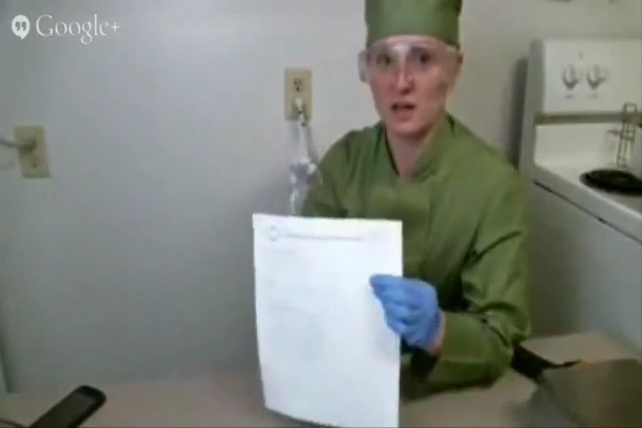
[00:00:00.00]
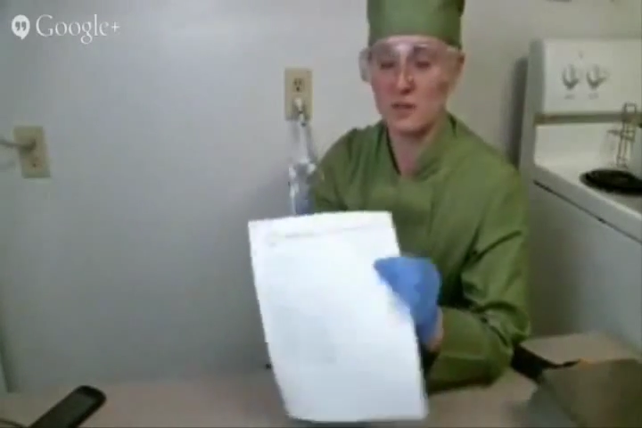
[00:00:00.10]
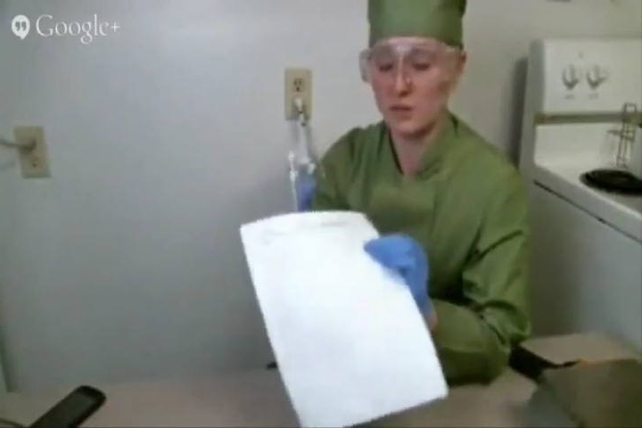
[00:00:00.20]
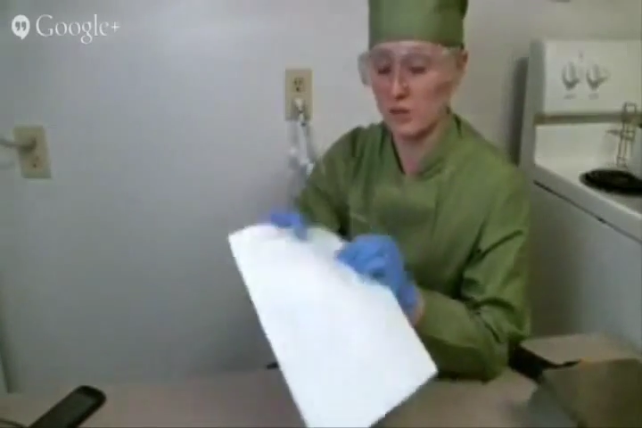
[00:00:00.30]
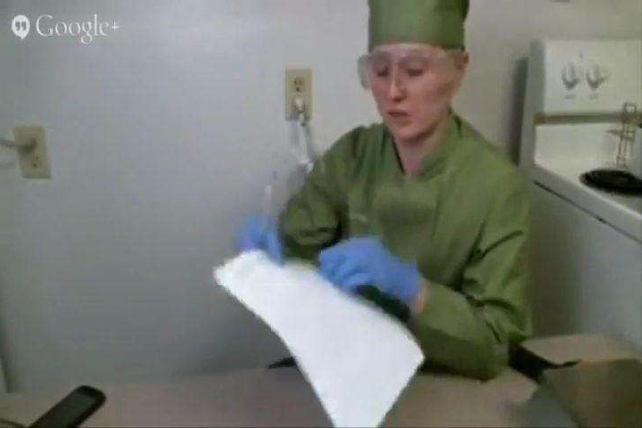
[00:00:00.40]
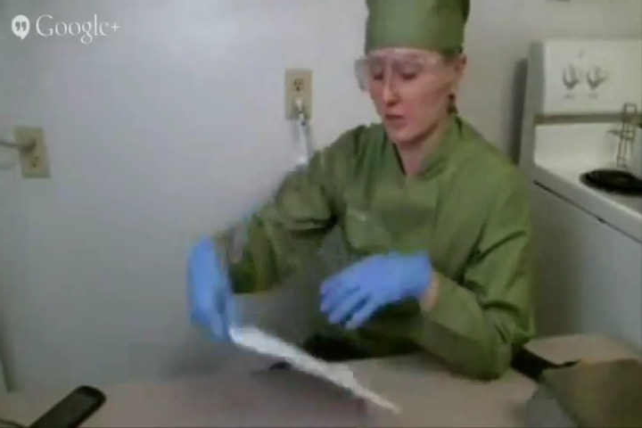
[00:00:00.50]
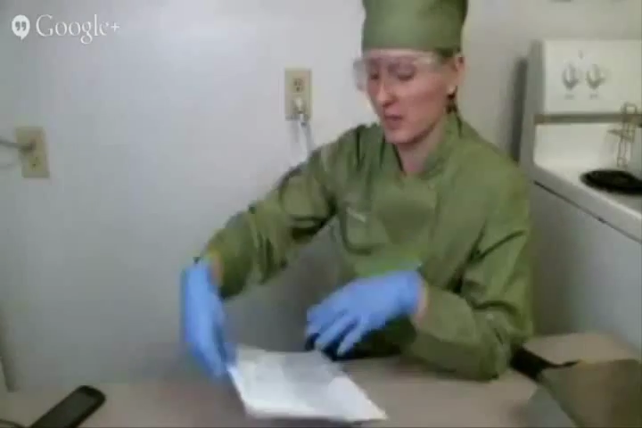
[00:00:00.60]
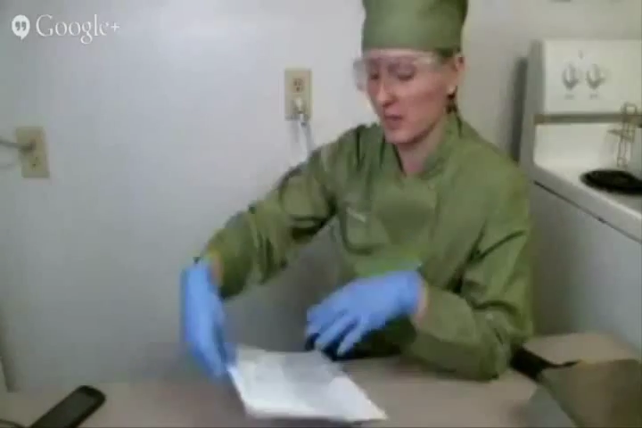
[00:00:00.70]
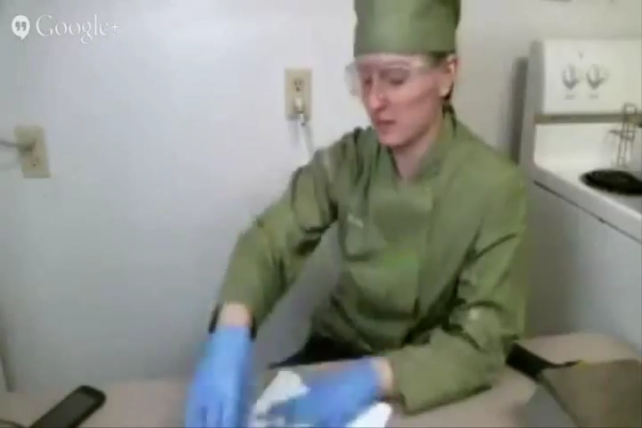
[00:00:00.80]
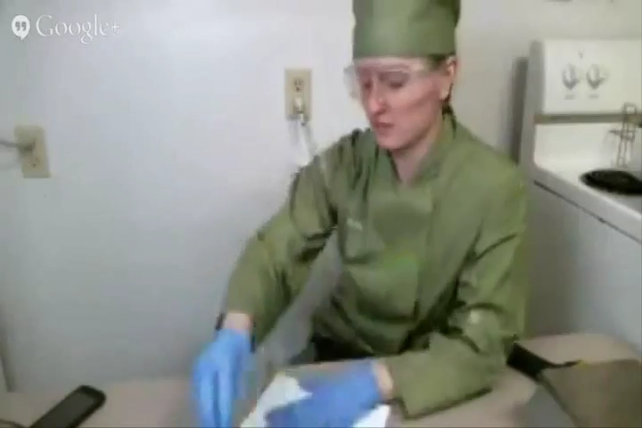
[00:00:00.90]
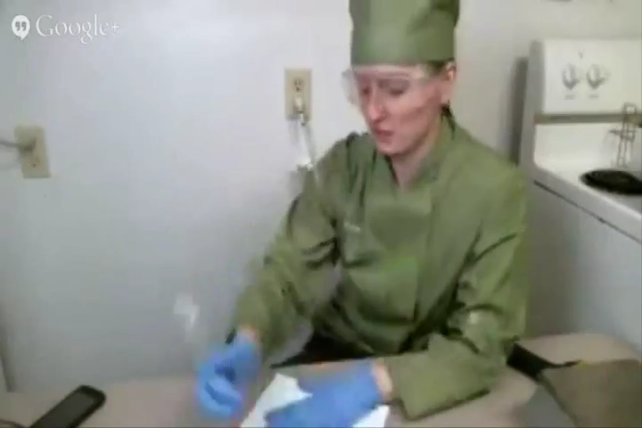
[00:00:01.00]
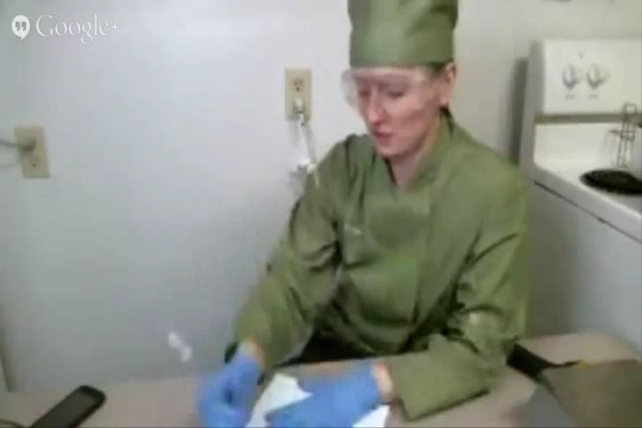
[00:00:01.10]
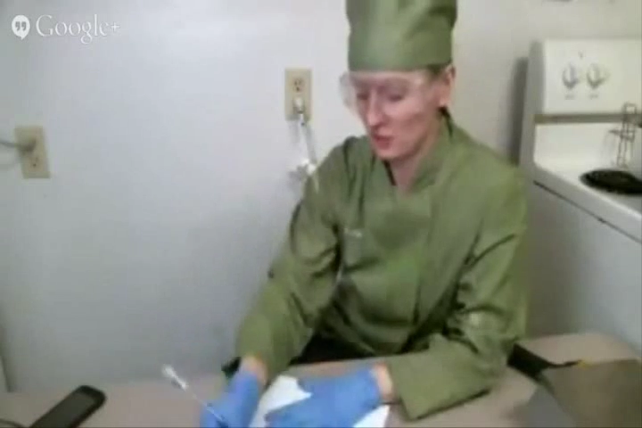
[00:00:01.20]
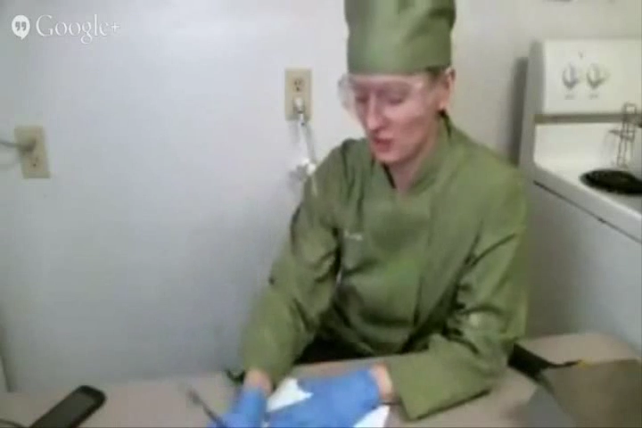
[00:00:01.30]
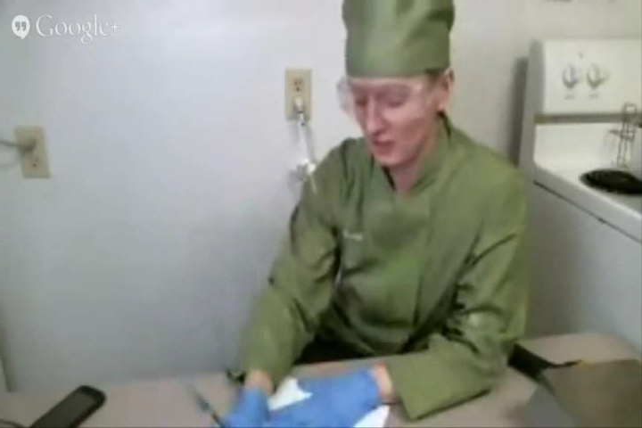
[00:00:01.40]
the olive oil, and
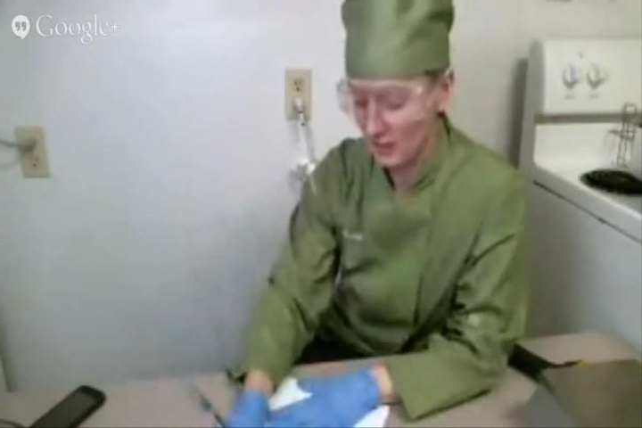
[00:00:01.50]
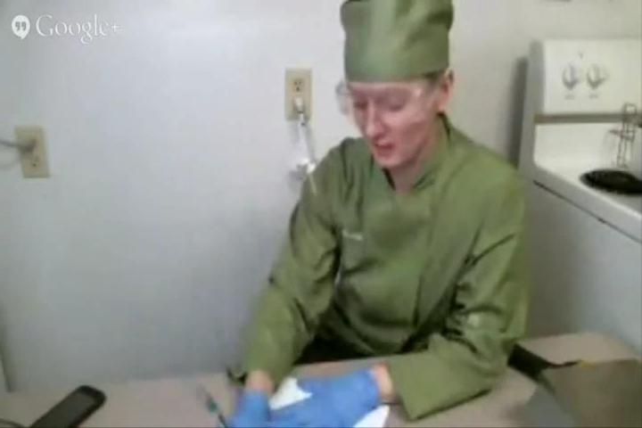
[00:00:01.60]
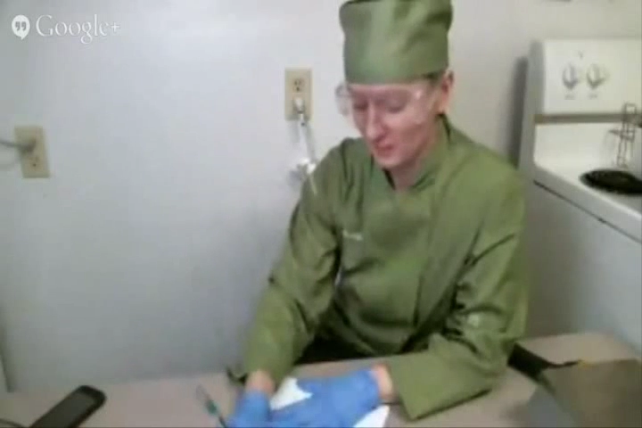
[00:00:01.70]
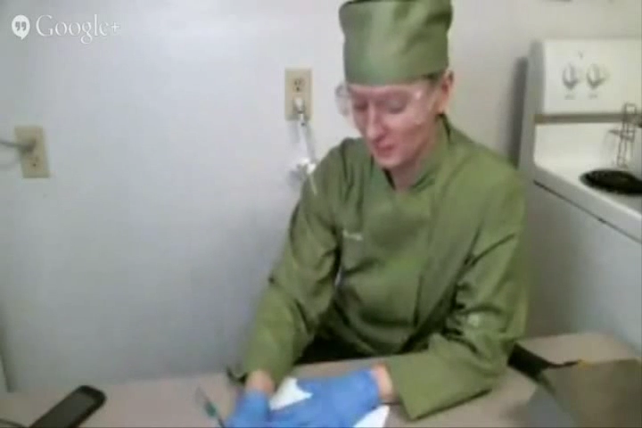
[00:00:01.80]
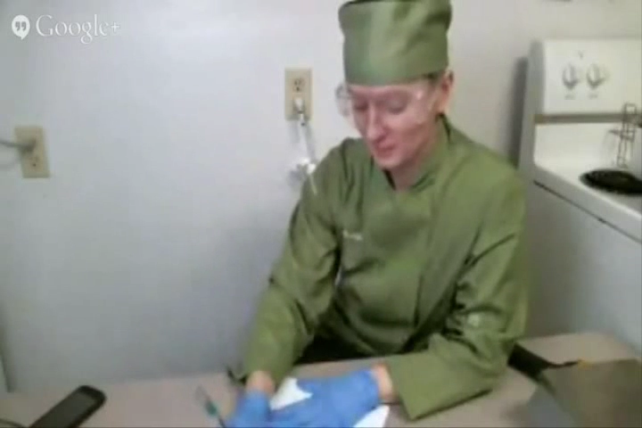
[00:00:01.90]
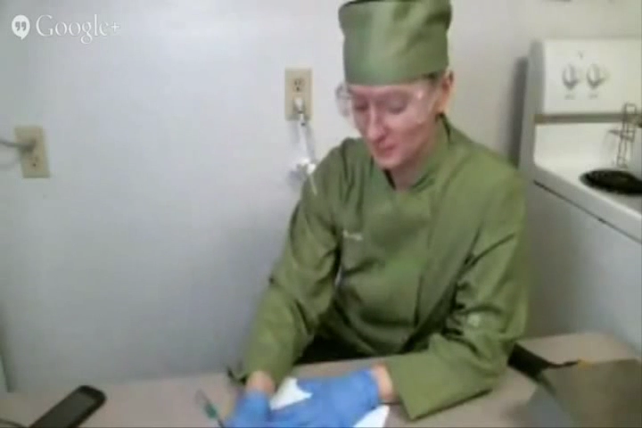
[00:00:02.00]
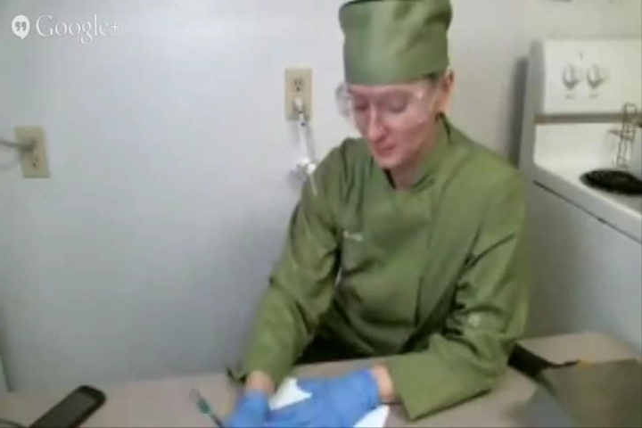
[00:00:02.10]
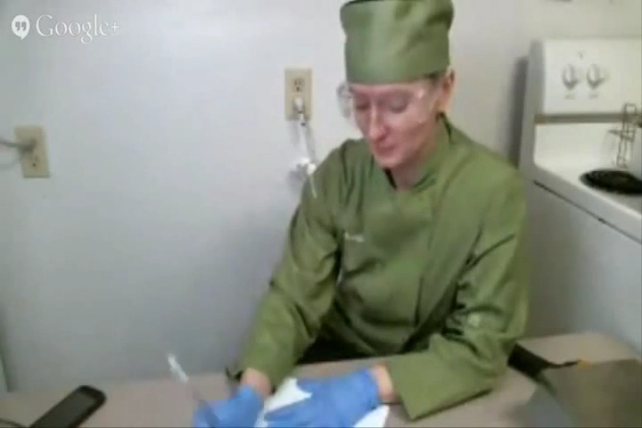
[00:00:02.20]
it should look like